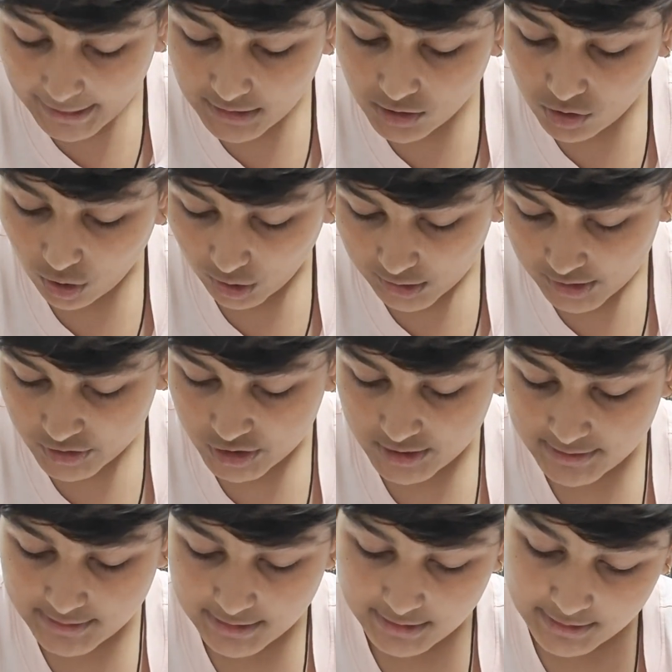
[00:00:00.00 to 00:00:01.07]
and
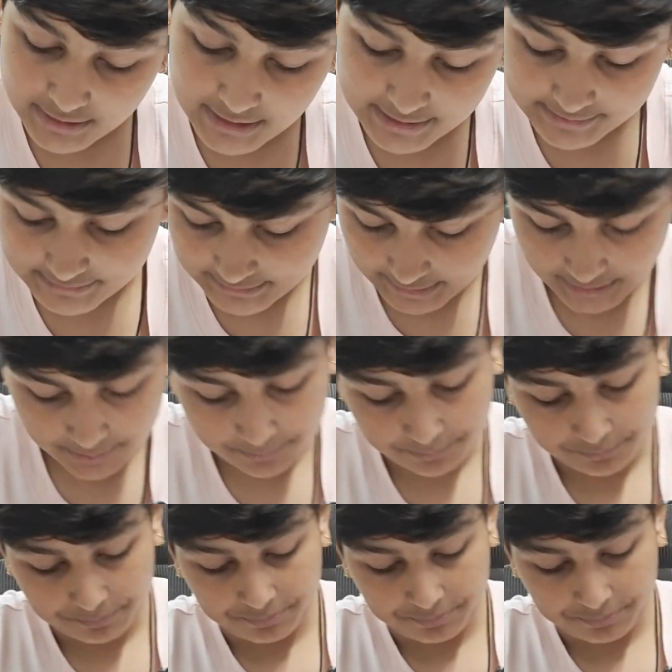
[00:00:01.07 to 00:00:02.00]
colleges in Ghazni.